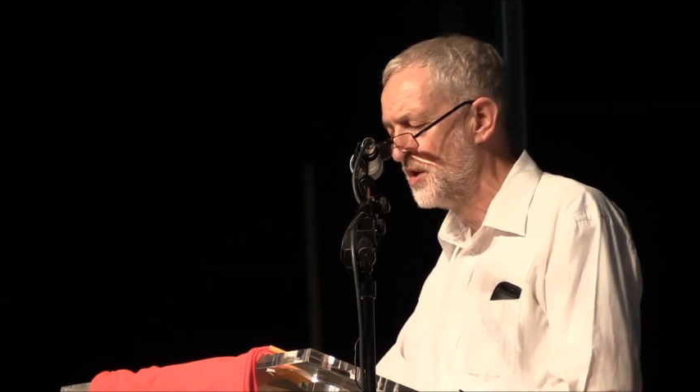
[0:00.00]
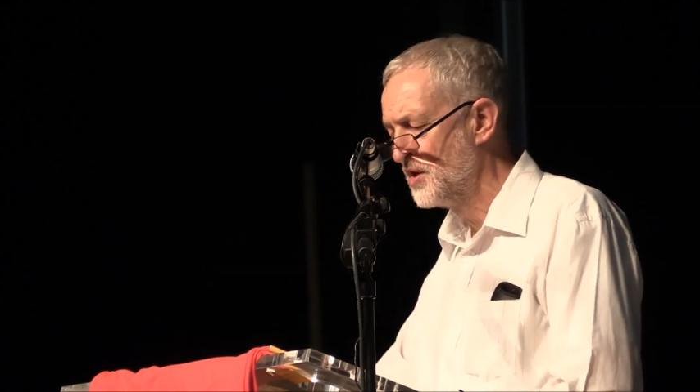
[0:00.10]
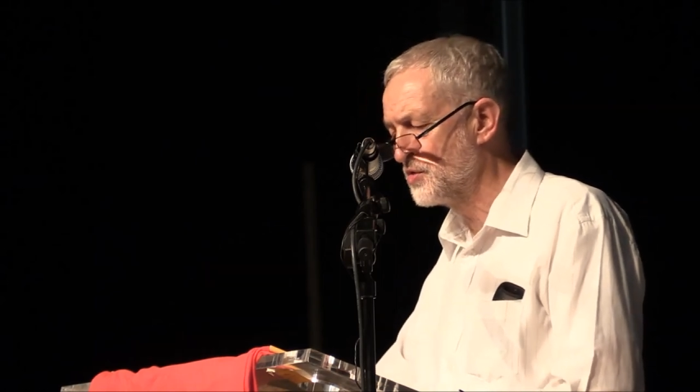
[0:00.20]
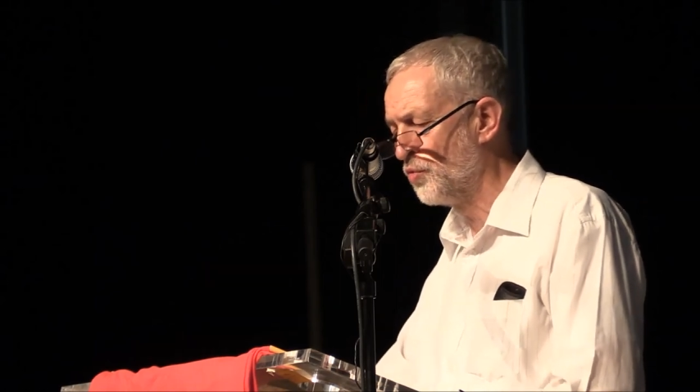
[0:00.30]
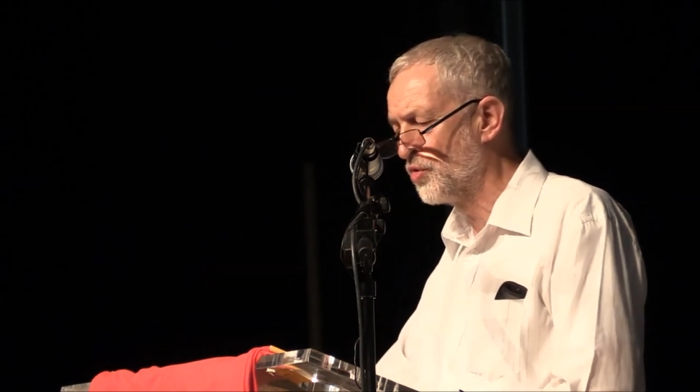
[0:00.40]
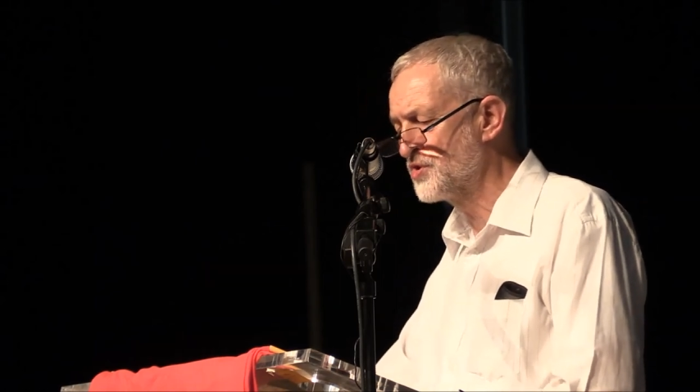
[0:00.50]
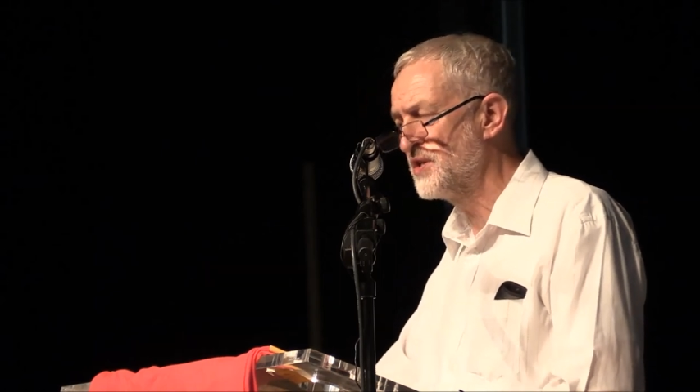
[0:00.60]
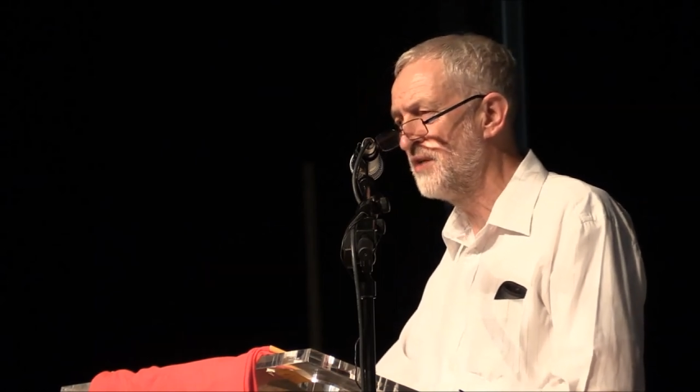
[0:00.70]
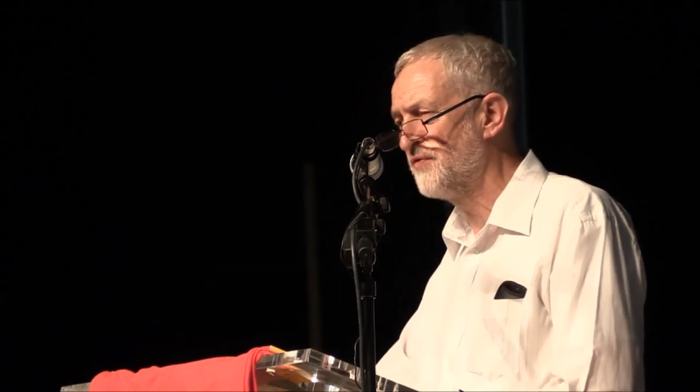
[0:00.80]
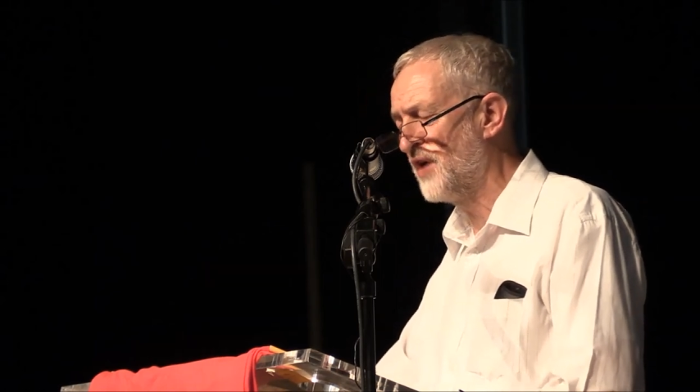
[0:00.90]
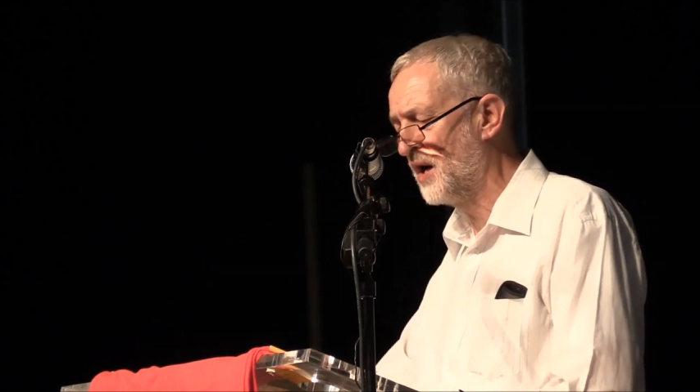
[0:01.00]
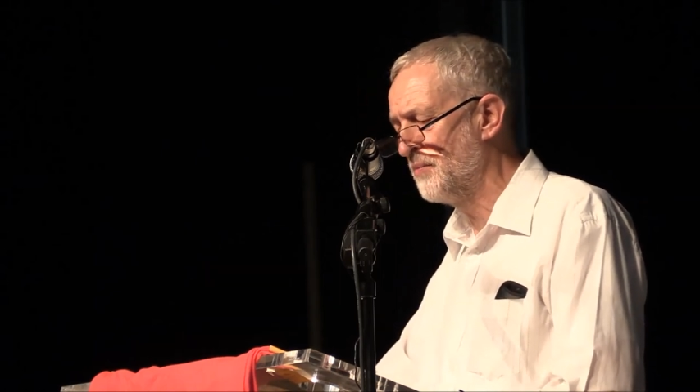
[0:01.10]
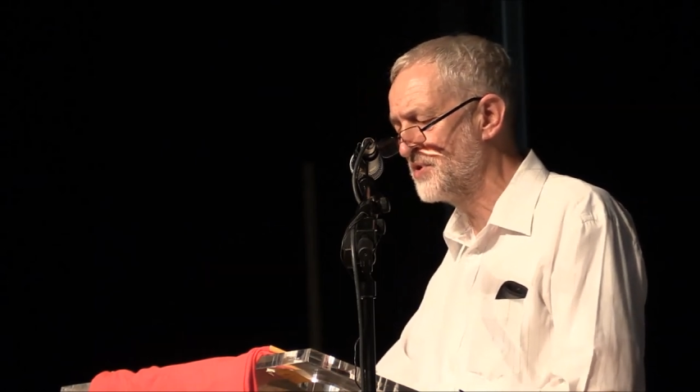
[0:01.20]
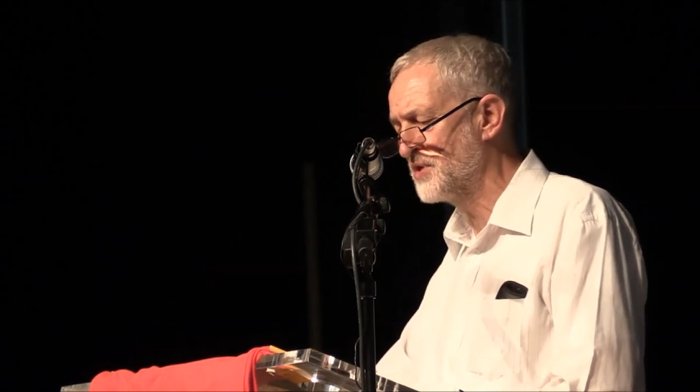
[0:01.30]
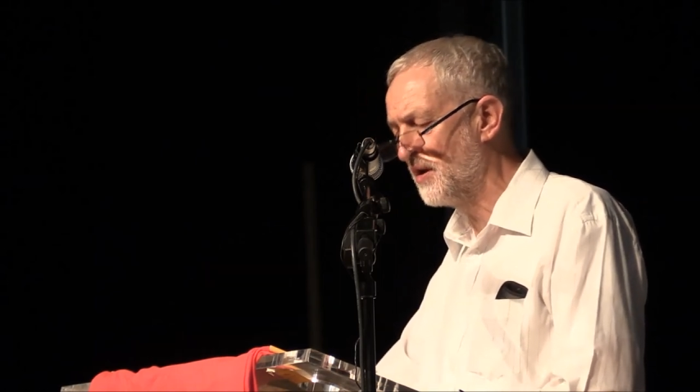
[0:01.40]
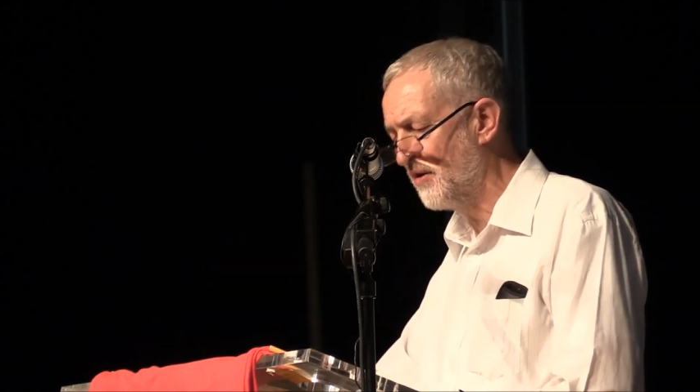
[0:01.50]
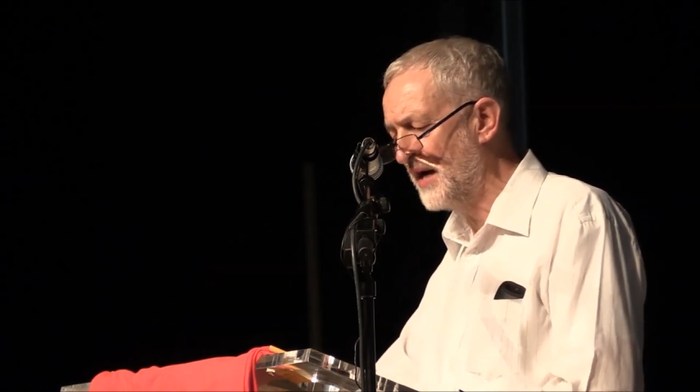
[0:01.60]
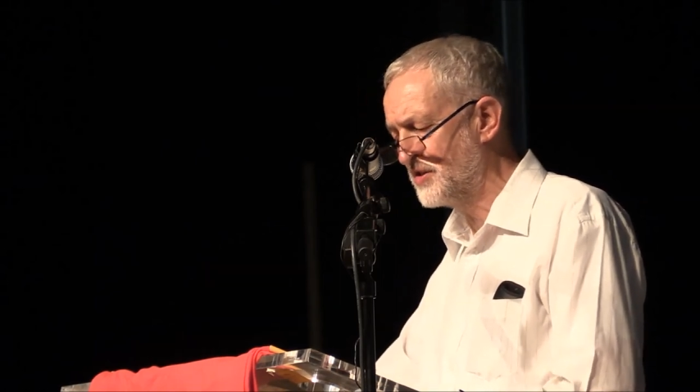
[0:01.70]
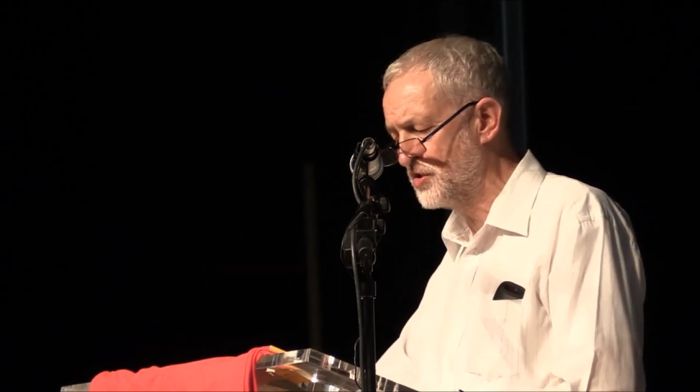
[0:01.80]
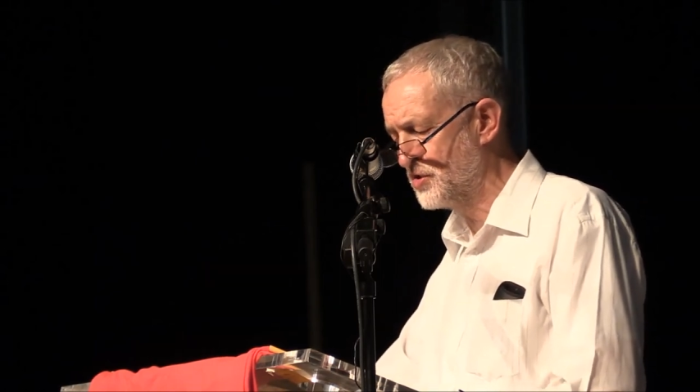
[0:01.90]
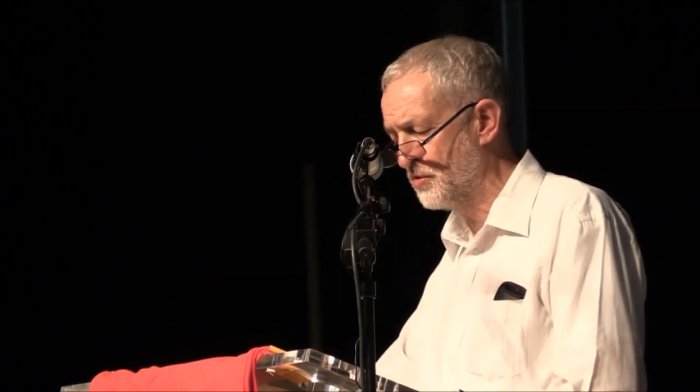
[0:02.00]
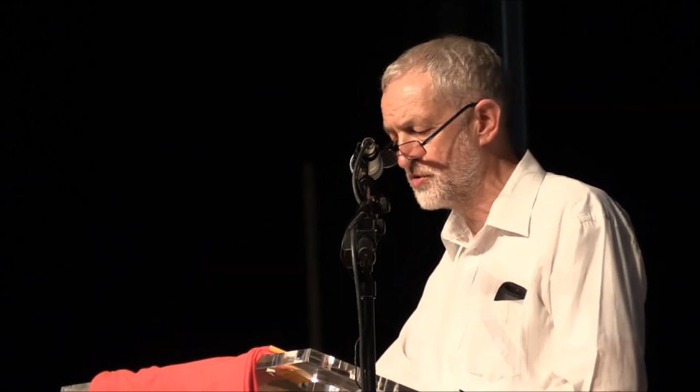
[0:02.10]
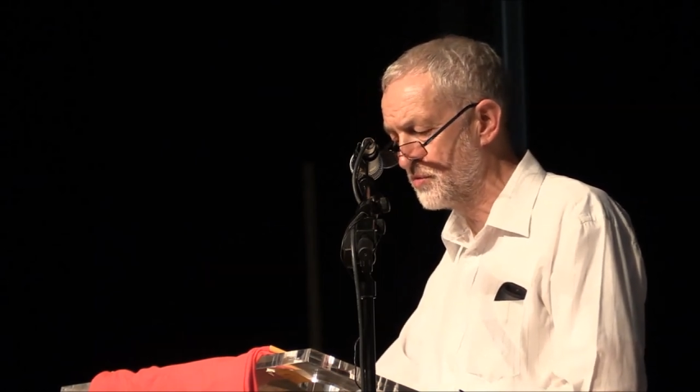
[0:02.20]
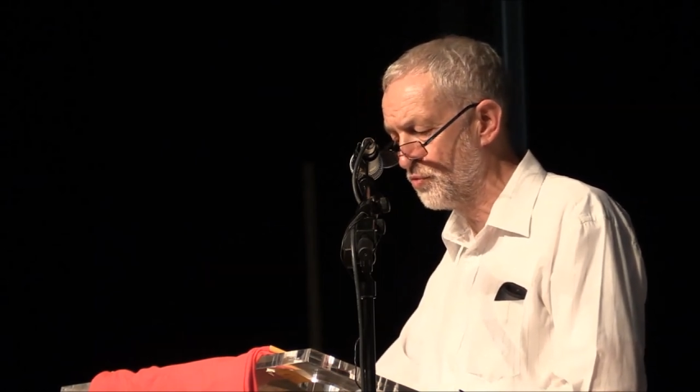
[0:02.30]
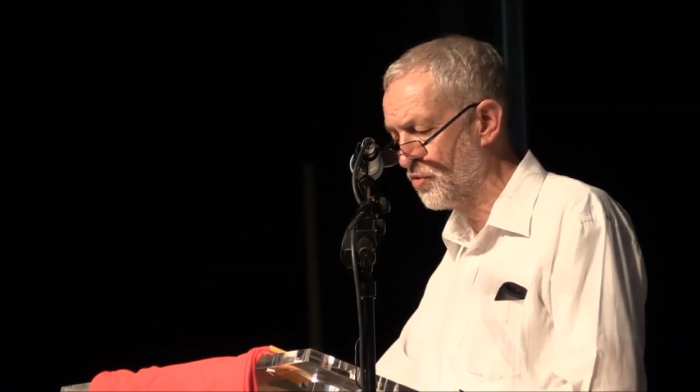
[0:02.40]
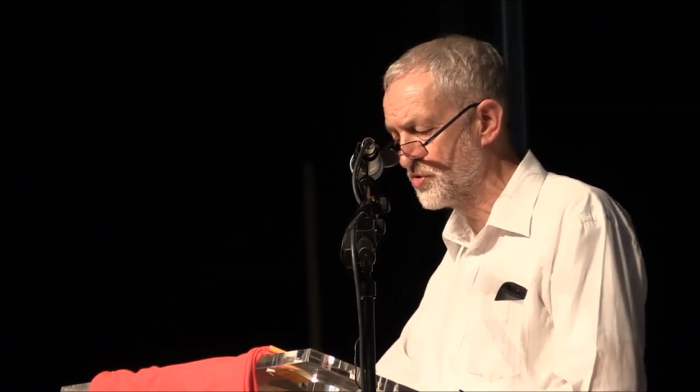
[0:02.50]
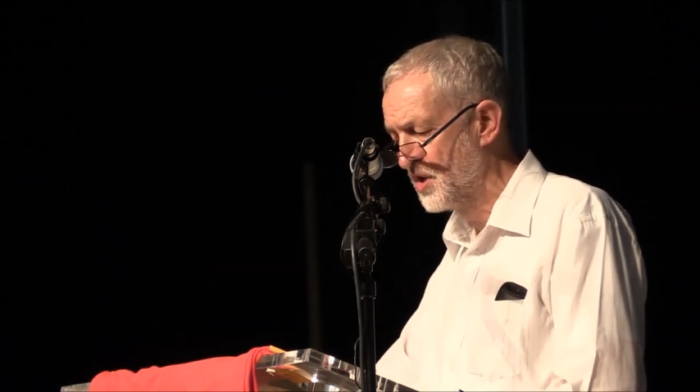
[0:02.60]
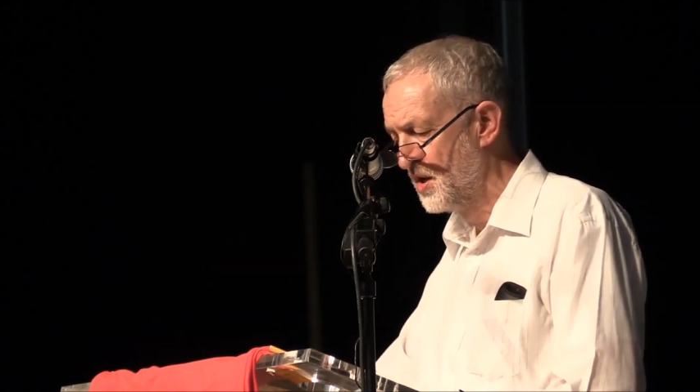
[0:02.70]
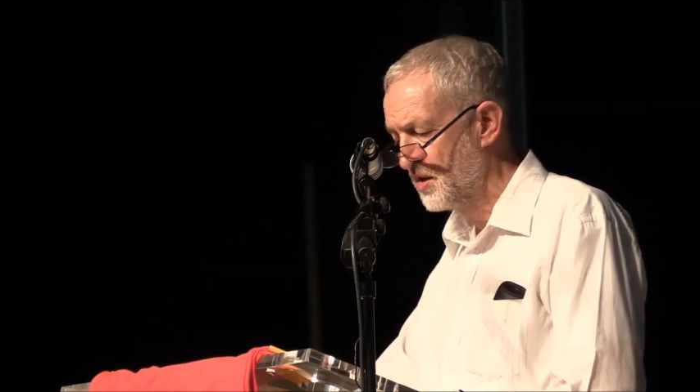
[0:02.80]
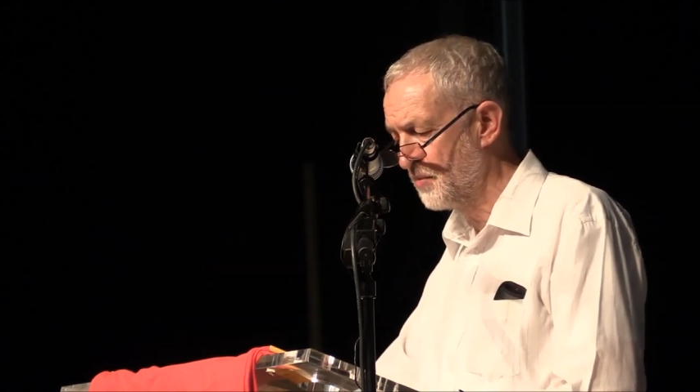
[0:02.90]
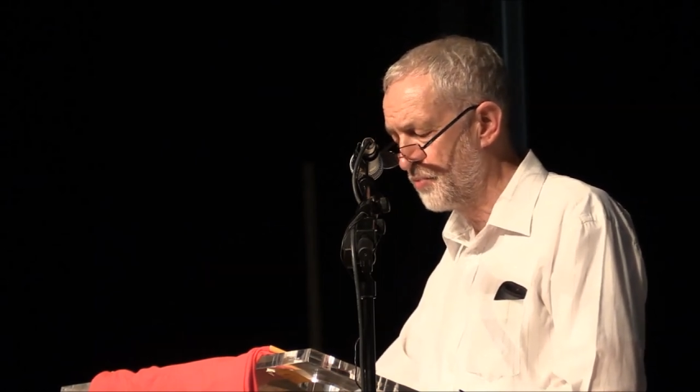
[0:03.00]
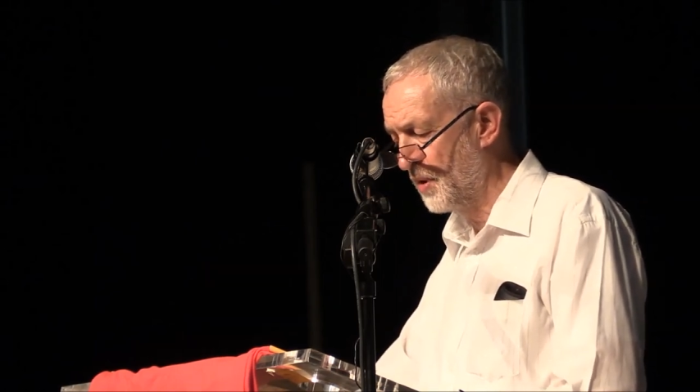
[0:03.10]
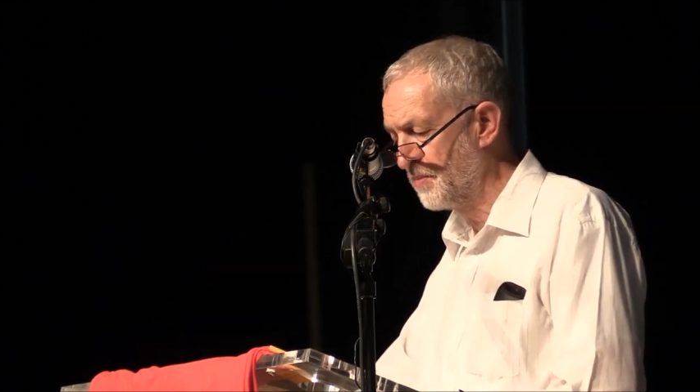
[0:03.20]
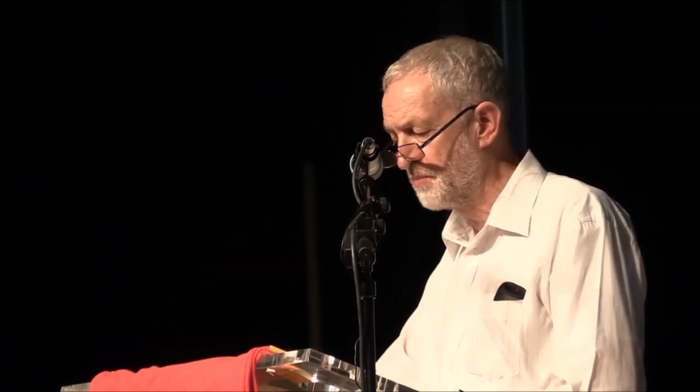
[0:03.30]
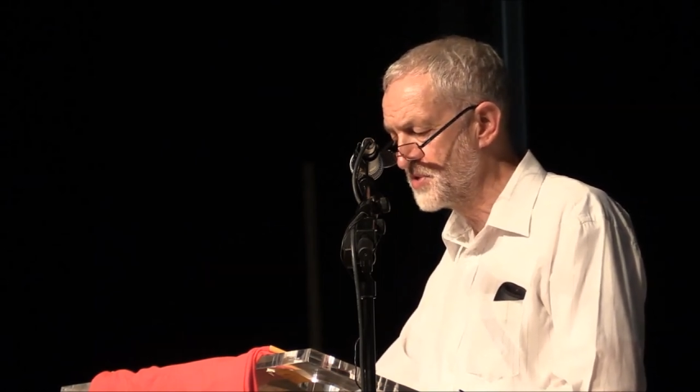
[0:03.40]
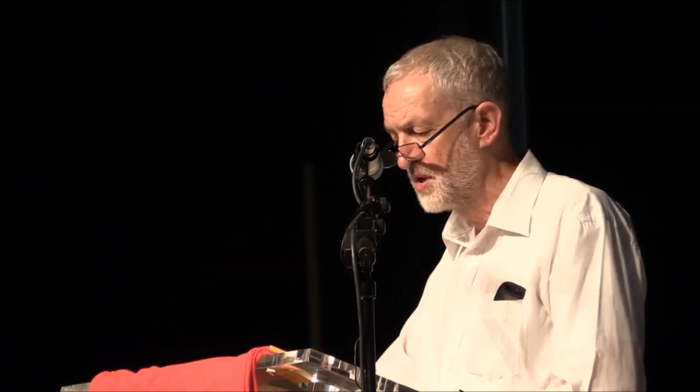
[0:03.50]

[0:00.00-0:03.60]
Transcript: towards the environment and our attitude towards the problems